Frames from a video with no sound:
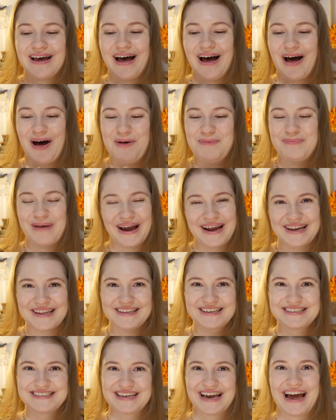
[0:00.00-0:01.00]
Uh, back in
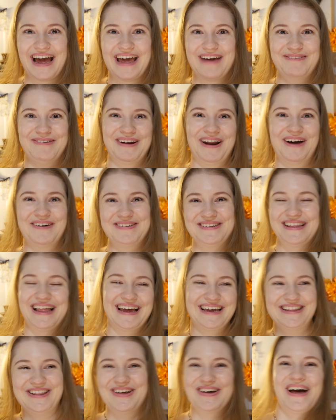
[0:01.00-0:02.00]
the day when I would
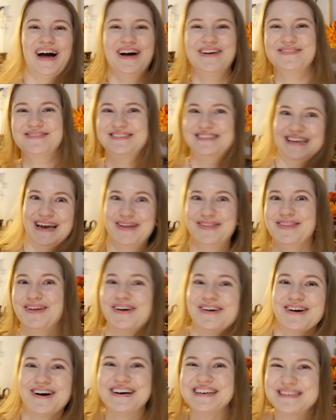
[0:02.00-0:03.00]
like look up Death
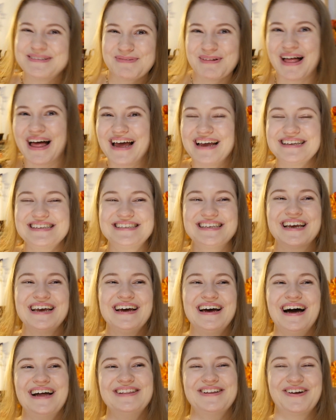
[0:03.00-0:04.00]
Note cosplays,
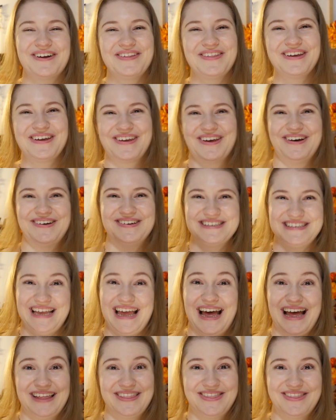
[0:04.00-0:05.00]
a lot of the girls
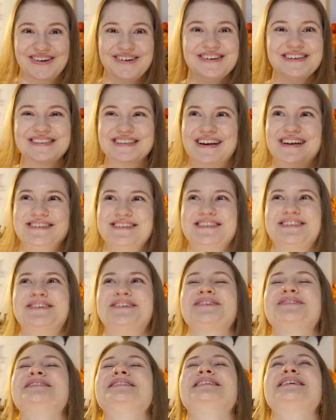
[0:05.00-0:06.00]
had those and I just
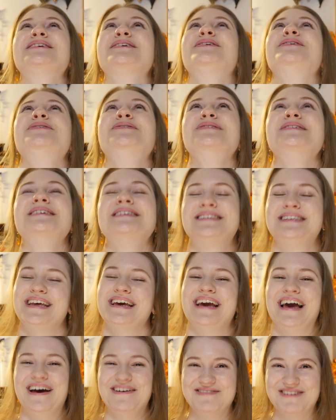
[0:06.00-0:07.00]
thought it was the coolest
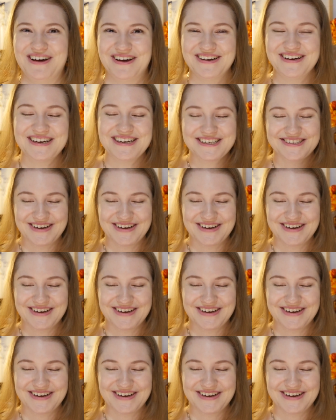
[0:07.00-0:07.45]
thing ever.